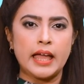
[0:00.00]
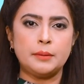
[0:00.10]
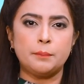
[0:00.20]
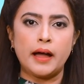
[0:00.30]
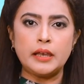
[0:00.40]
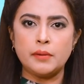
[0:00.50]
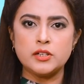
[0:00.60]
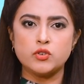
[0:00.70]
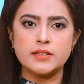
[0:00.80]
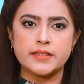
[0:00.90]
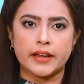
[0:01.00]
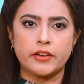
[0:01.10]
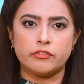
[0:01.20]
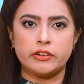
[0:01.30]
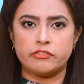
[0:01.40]
and Parliamentary
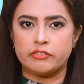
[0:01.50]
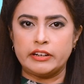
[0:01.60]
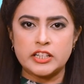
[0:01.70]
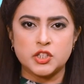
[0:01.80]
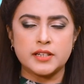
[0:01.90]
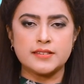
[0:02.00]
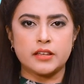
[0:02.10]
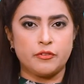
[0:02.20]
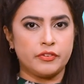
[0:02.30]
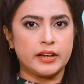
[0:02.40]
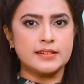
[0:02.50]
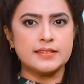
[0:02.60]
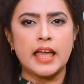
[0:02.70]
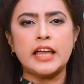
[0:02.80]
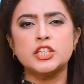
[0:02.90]
Secretary of Religious Affairs